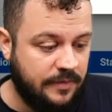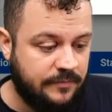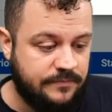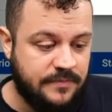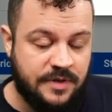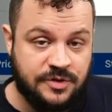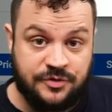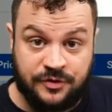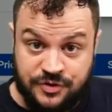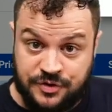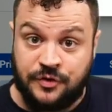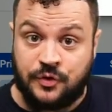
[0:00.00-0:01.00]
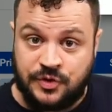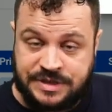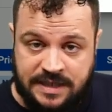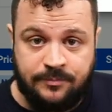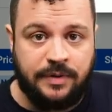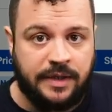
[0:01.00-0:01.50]
instructors on the course
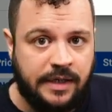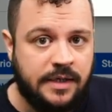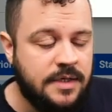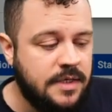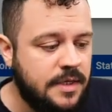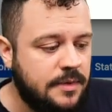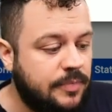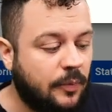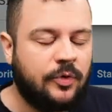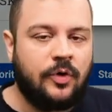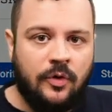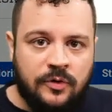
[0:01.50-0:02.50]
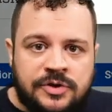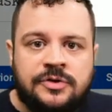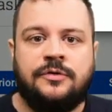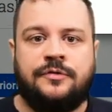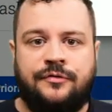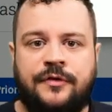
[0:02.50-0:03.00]
template, but we're
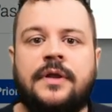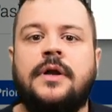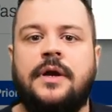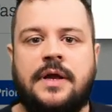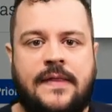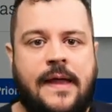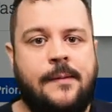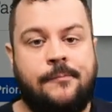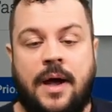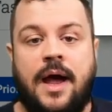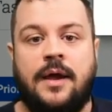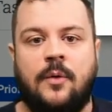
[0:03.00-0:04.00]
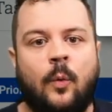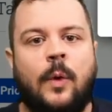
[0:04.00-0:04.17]
also filtering that by where